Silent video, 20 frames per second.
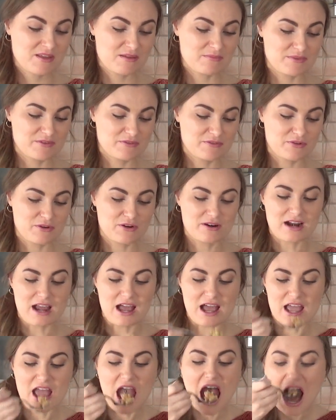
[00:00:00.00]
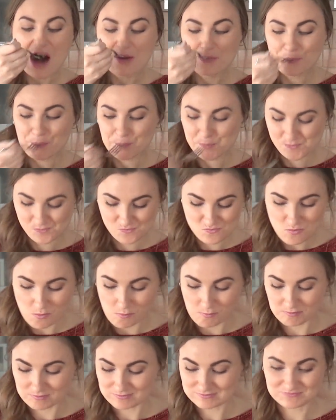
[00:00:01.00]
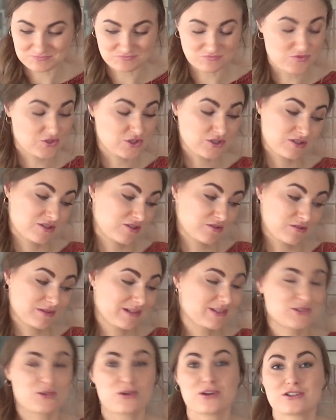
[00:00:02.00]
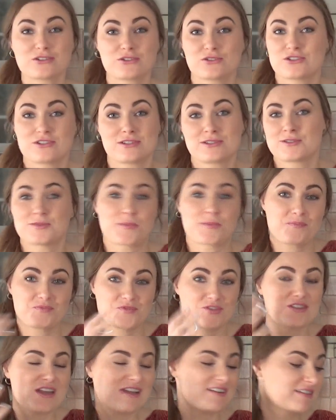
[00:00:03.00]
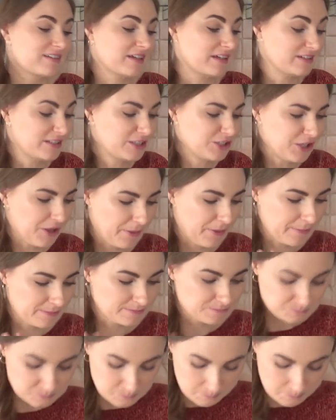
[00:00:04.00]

Before I just resort to just standing and eating.